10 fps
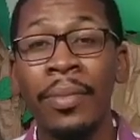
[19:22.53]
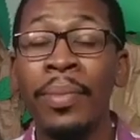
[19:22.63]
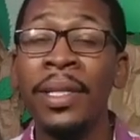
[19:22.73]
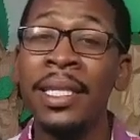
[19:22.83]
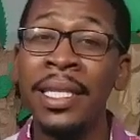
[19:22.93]

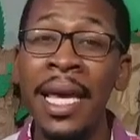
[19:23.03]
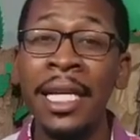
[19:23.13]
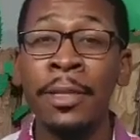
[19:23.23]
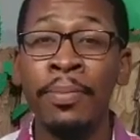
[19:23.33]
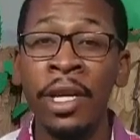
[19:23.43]
But today
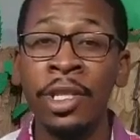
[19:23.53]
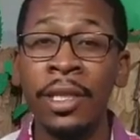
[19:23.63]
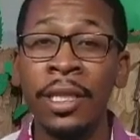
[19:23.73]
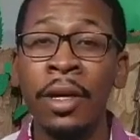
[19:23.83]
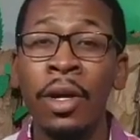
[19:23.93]

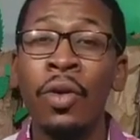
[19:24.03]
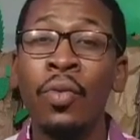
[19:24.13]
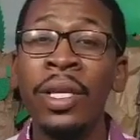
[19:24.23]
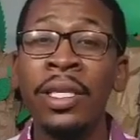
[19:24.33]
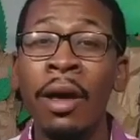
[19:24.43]
especially,
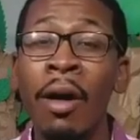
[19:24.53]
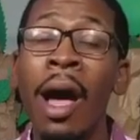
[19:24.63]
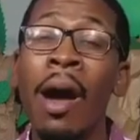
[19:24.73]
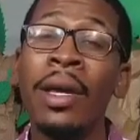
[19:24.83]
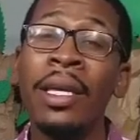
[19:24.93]
we saw
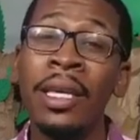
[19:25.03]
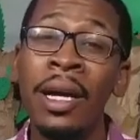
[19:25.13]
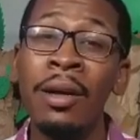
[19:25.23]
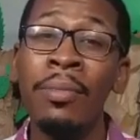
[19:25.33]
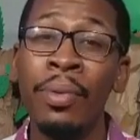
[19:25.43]
how a
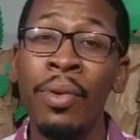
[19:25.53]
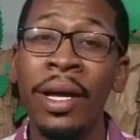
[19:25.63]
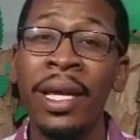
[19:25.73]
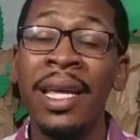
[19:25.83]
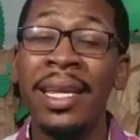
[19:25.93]
young
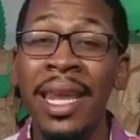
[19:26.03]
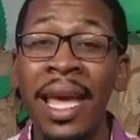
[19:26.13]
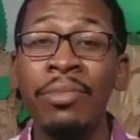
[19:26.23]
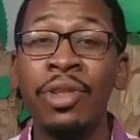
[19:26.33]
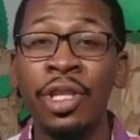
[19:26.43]
boy
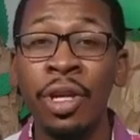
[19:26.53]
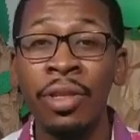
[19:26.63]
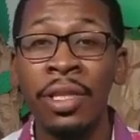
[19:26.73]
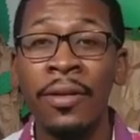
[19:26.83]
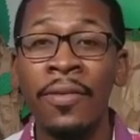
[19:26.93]
named
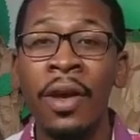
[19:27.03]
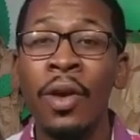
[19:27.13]
Joseph